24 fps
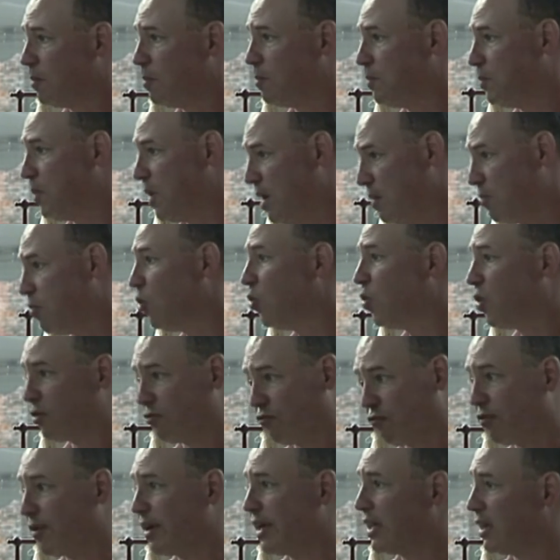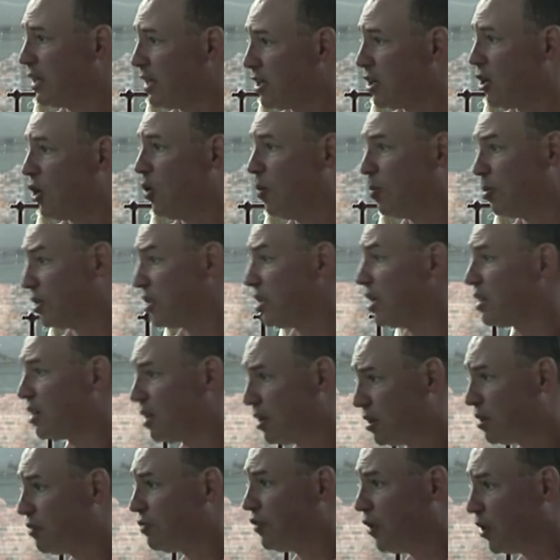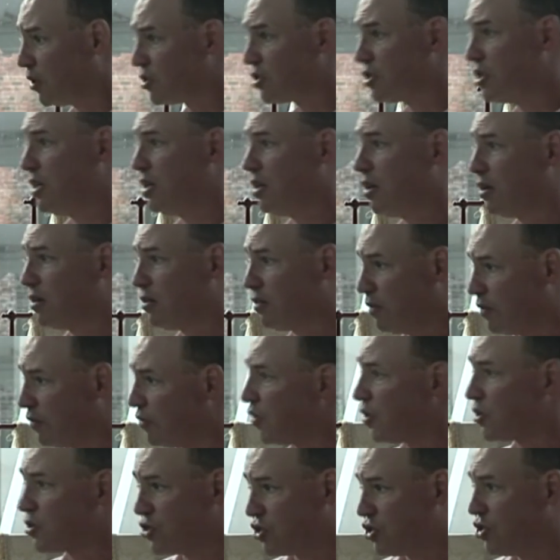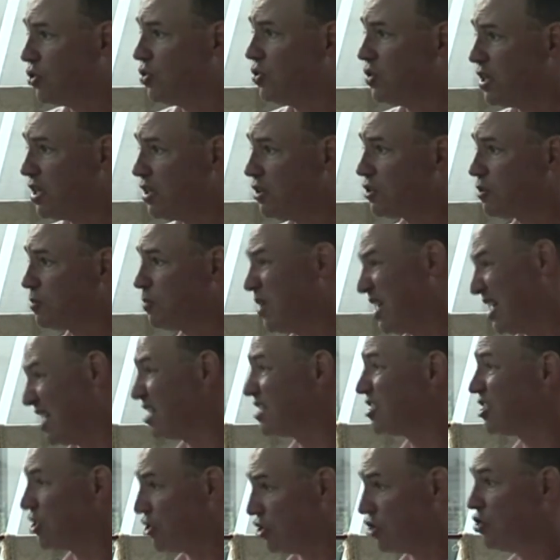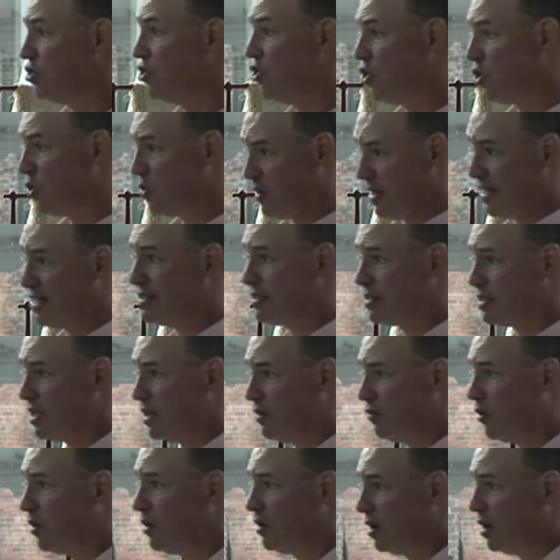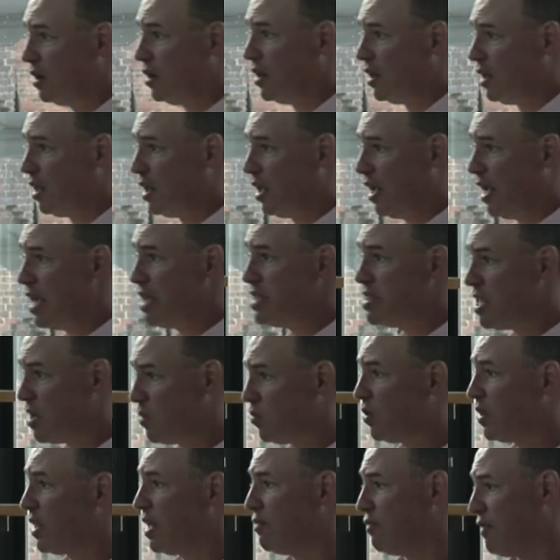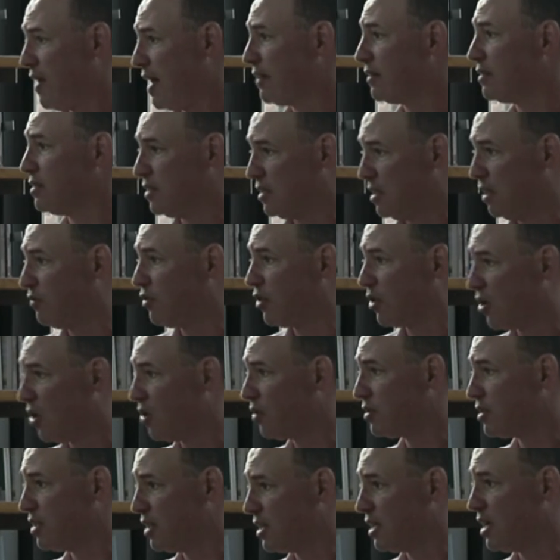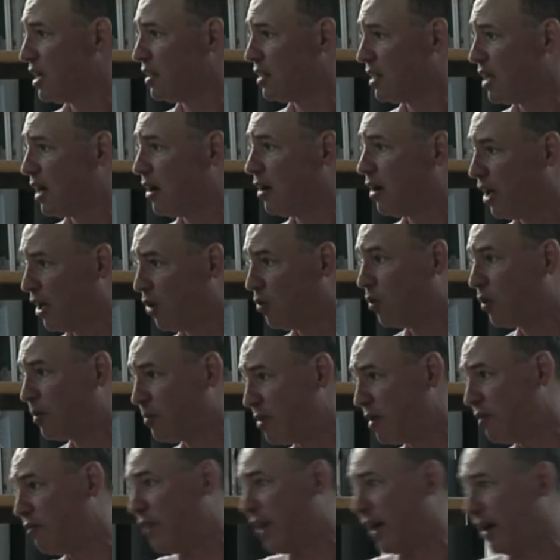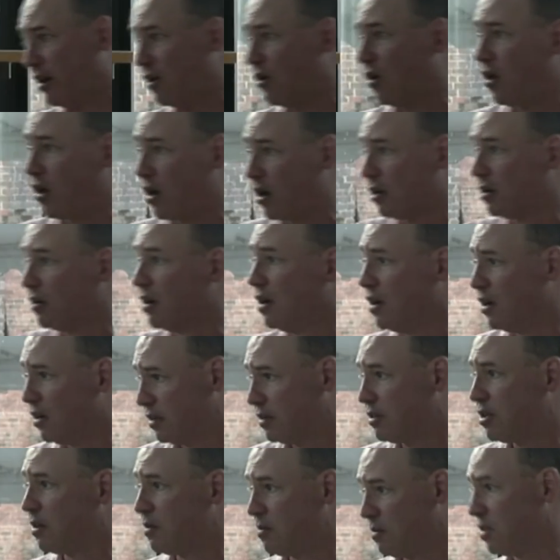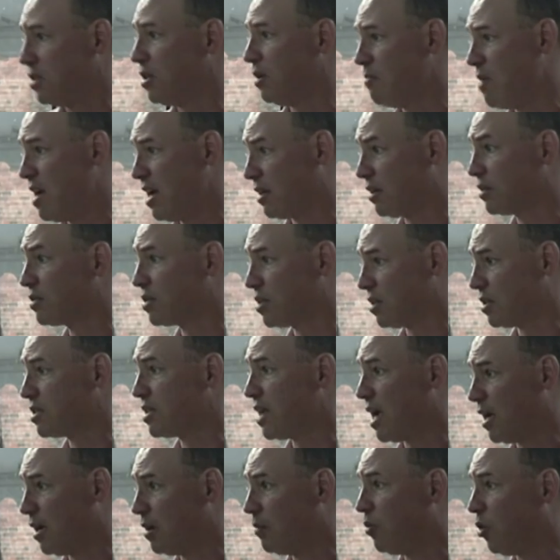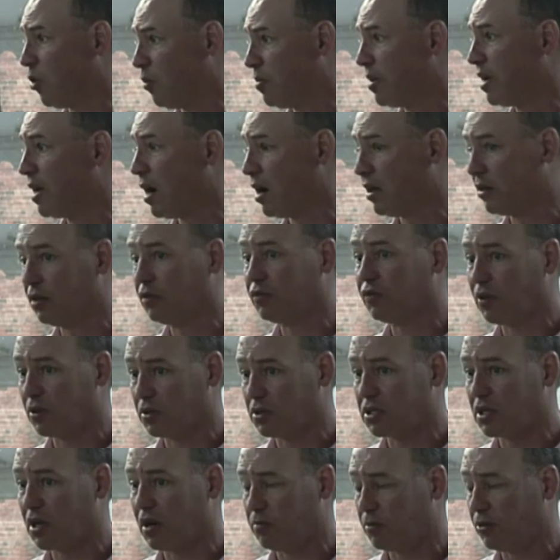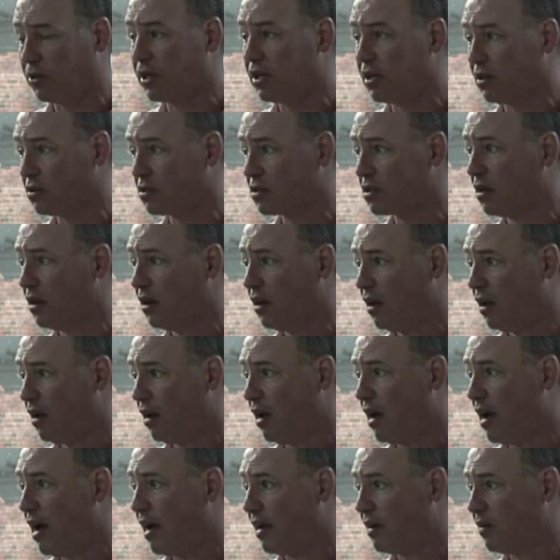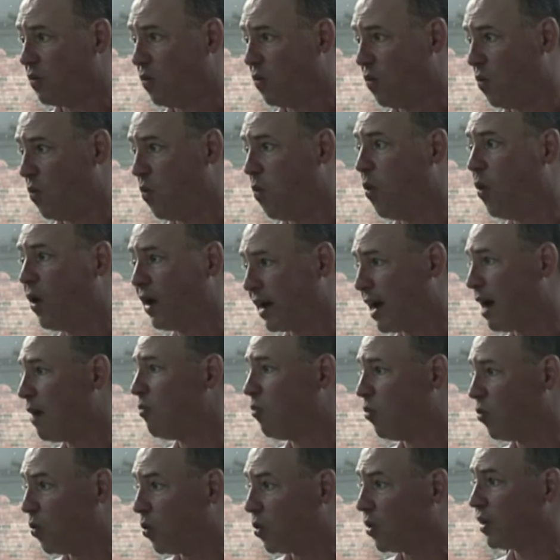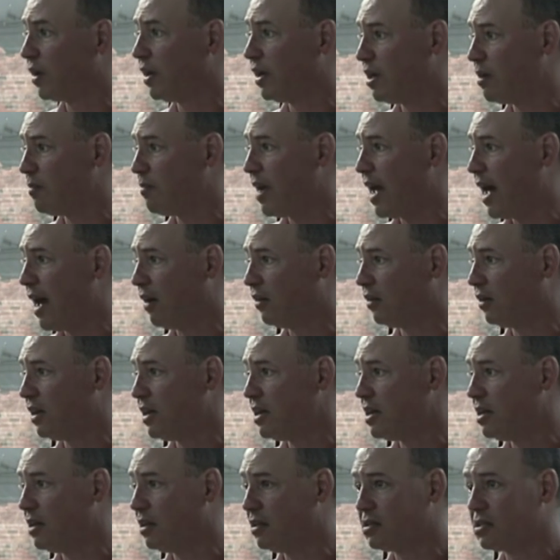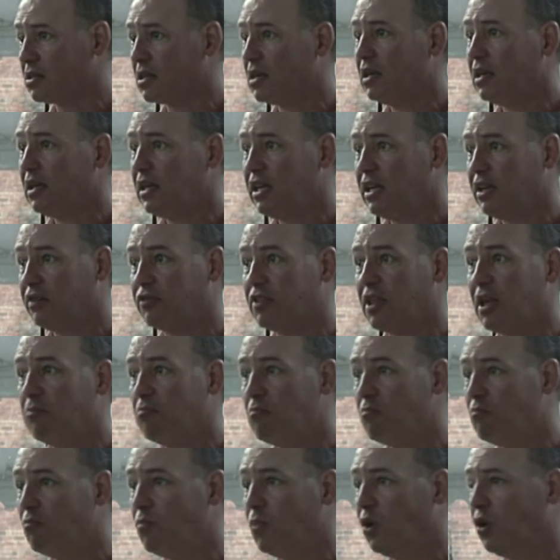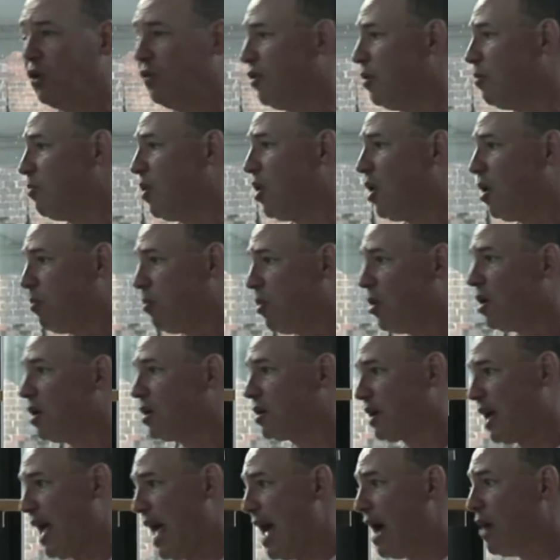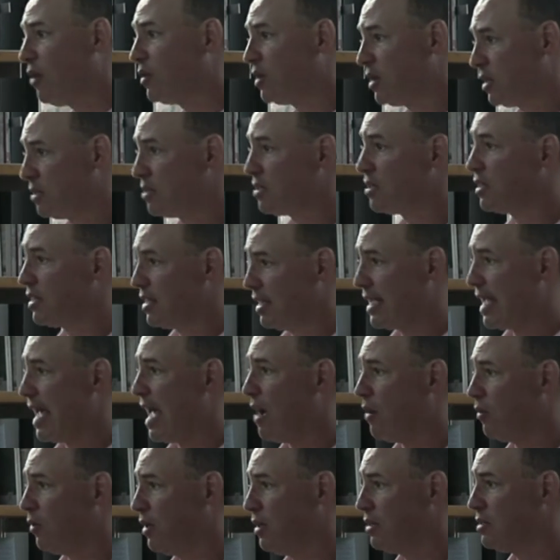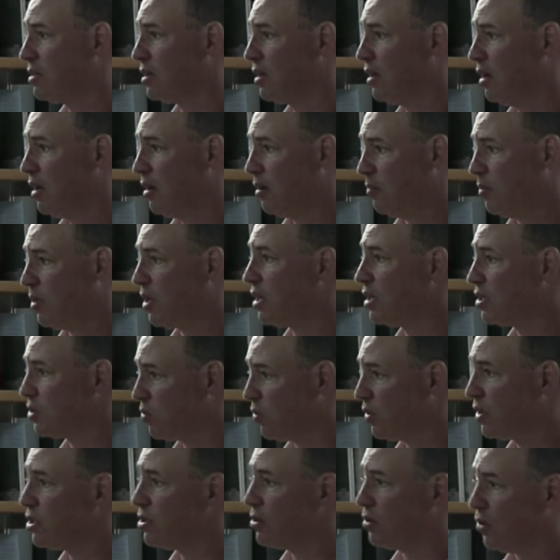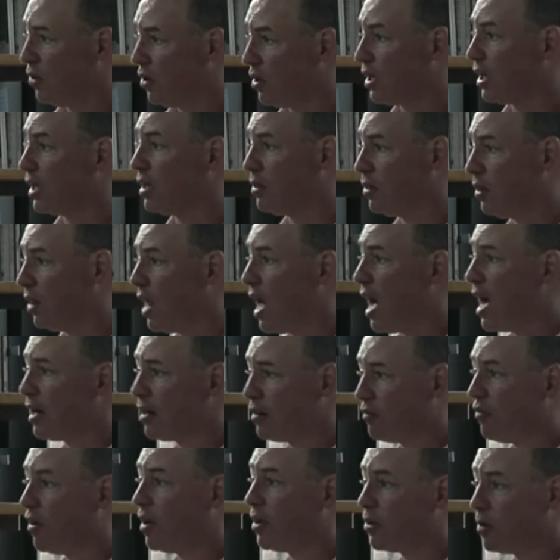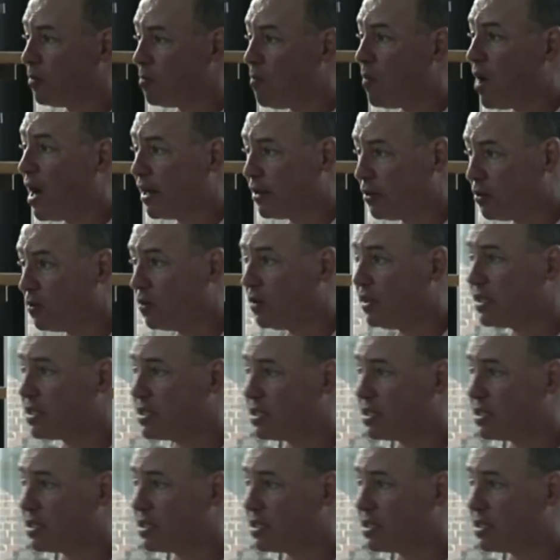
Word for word: people would really go, particularly the first year, first two years, because it's new, it's different. And then when they found it difficult to get there, it would be very hard to, to make it sustainable beyond the first couple years. Uh, what I'm worried about is if they move a ballpark out into the counties, because when you look at a lot of other minor league